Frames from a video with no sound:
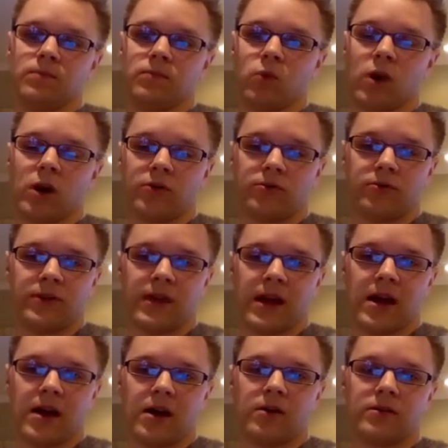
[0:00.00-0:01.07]
walked through the
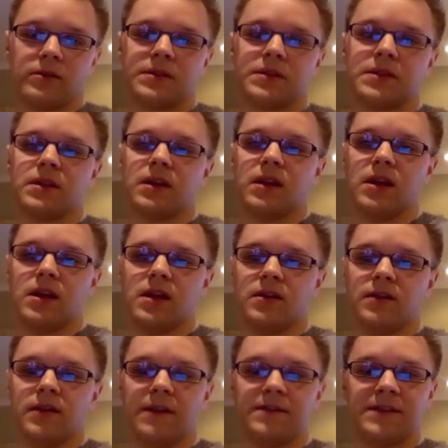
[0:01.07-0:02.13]
house
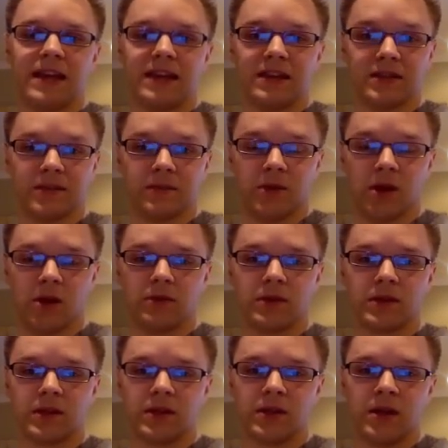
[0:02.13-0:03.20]
and they've taken some
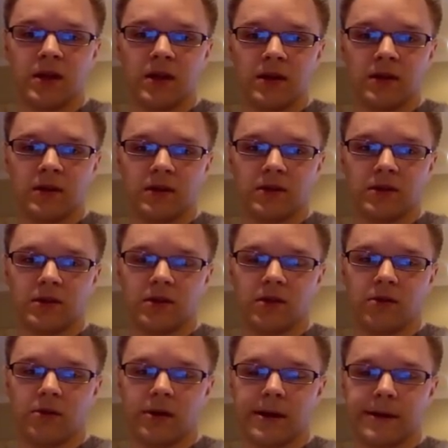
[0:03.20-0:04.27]
notes.
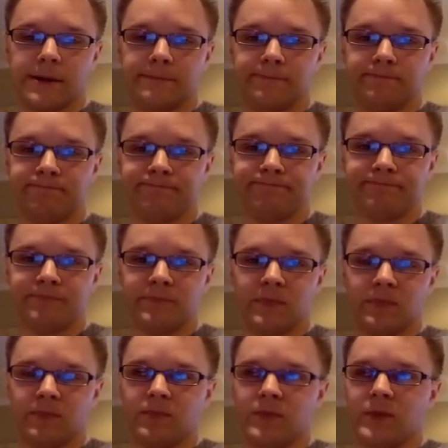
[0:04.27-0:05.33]
So
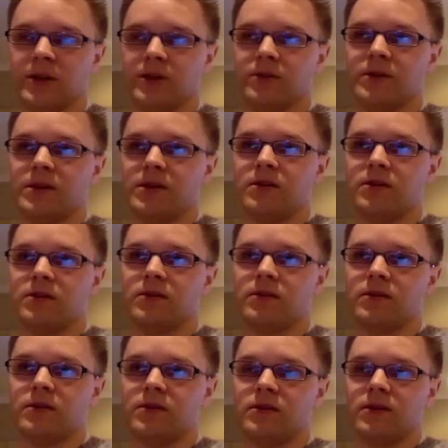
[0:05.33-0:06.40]

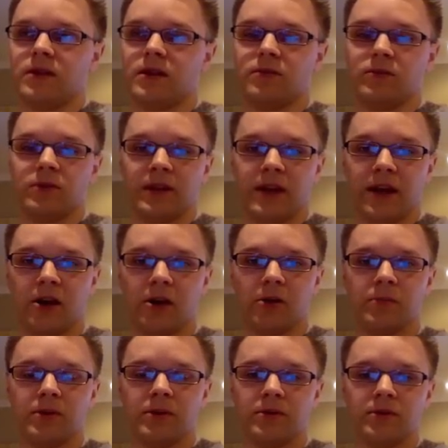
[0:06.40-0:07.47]
it could really
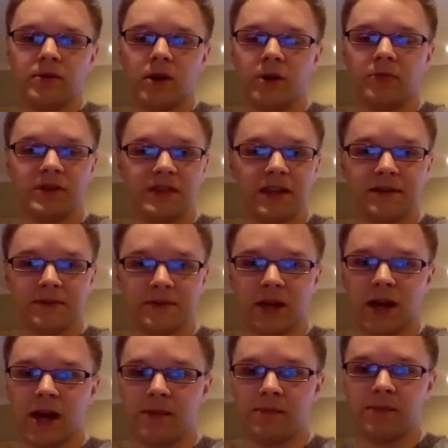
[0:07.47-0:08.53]
help you save some
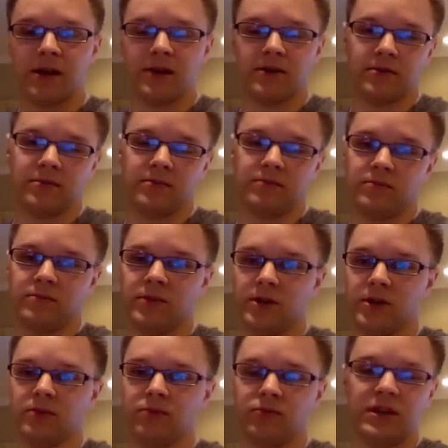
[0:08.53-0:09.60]
time by
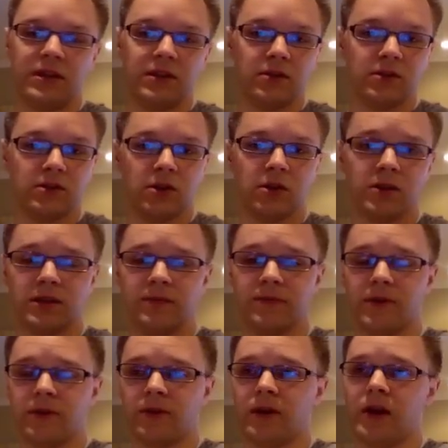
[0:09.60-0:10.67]
reading those notes and
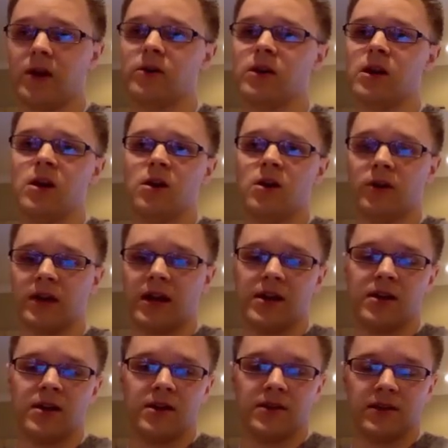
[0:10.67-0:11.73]
figuring out,
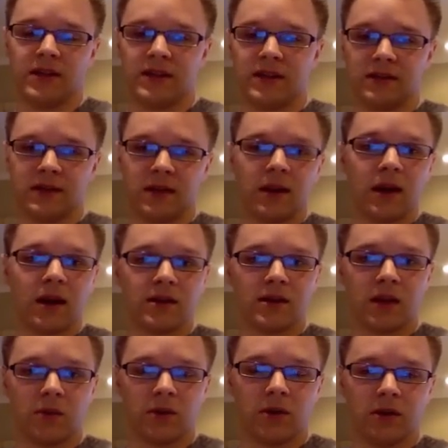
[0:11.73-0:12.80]
okay, this sounds like a house
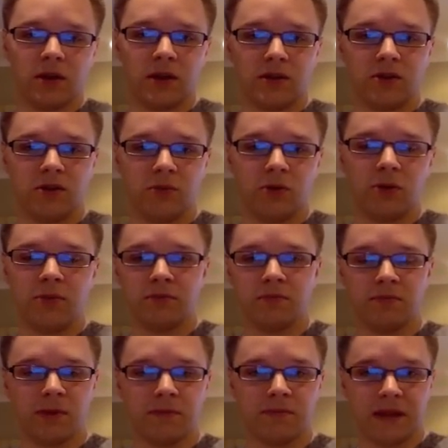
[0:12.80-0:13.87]
I want to look into more,
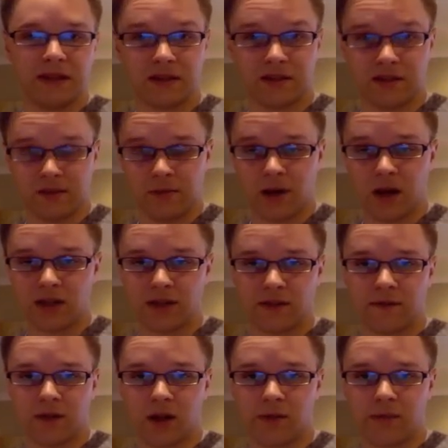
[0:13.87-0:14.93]
but based on some
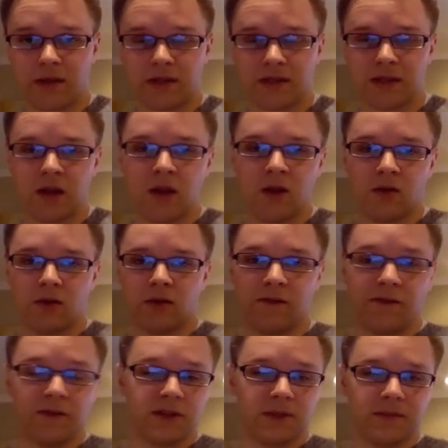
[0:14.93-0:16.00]
positive comments, or if
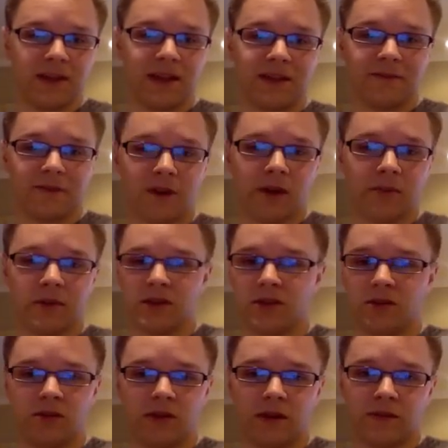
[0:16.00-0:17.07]
there's some negative comments,
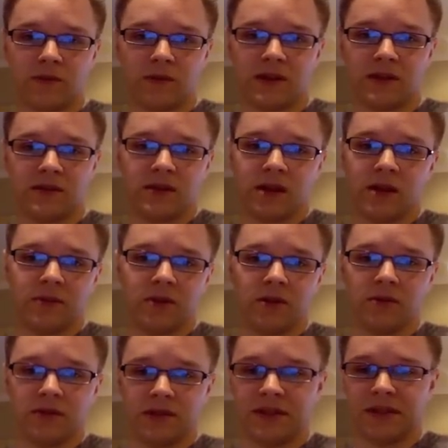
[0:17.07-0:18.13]
you don't have to waste your time and
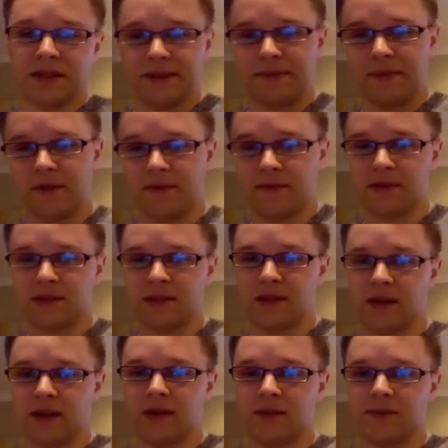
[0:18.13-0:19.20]
go to see it if it's
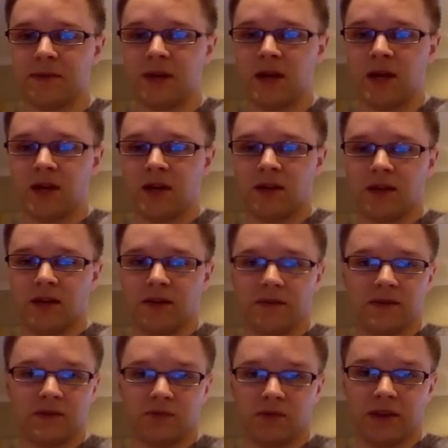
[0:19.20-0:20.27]
if
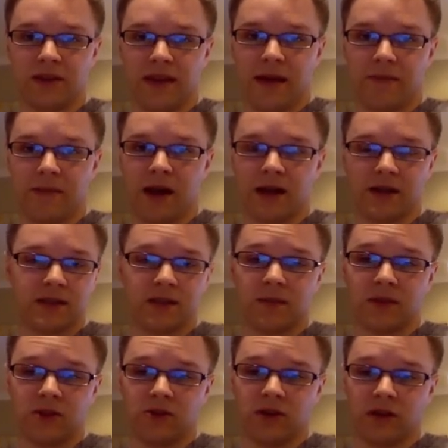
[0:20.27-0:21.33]
it's really that bad, it's
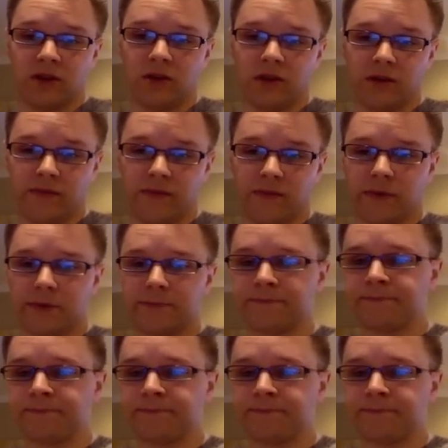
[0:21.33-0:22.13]
something you're not looking for.